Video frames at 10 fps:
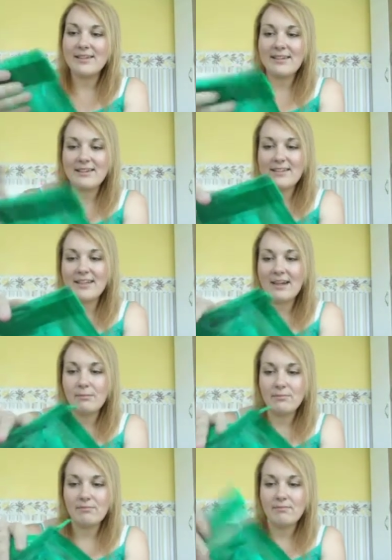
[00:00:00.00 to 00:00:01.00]
here that
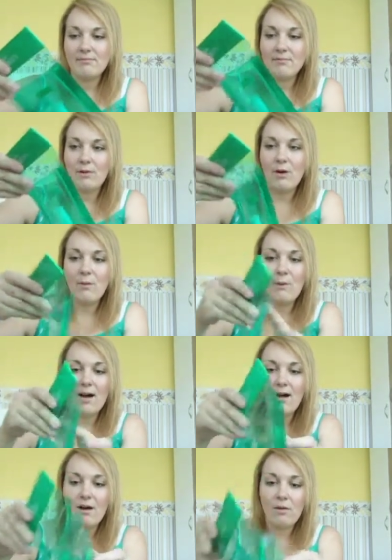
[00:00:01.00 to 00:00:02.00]
I'm... Oh,
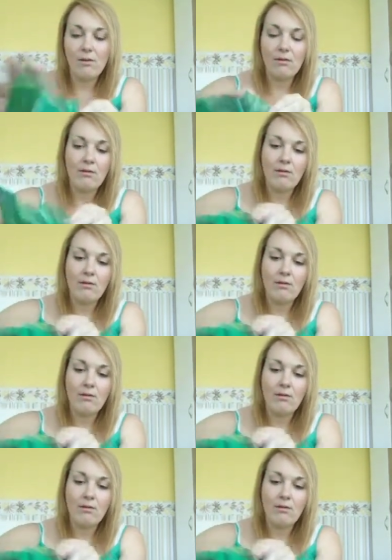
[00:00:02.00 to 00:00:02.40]
wow.